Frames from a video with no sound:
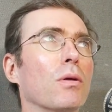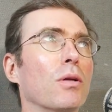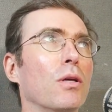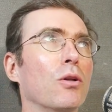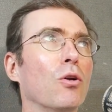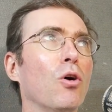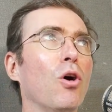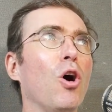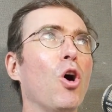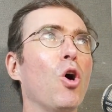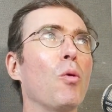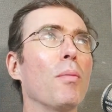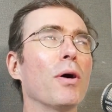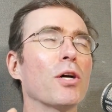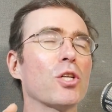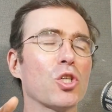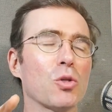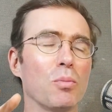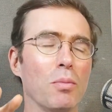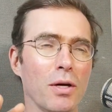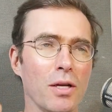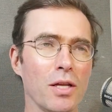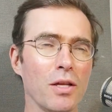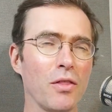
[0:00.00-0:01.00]
you know how
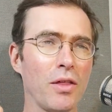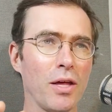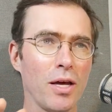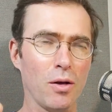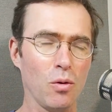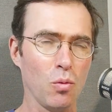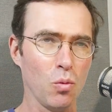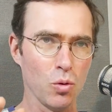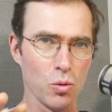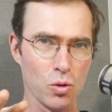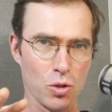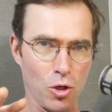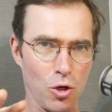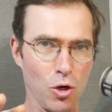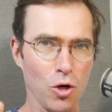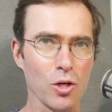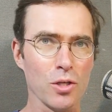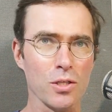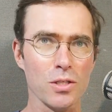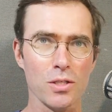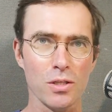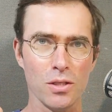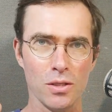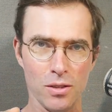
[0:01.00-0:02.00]
much money that would cost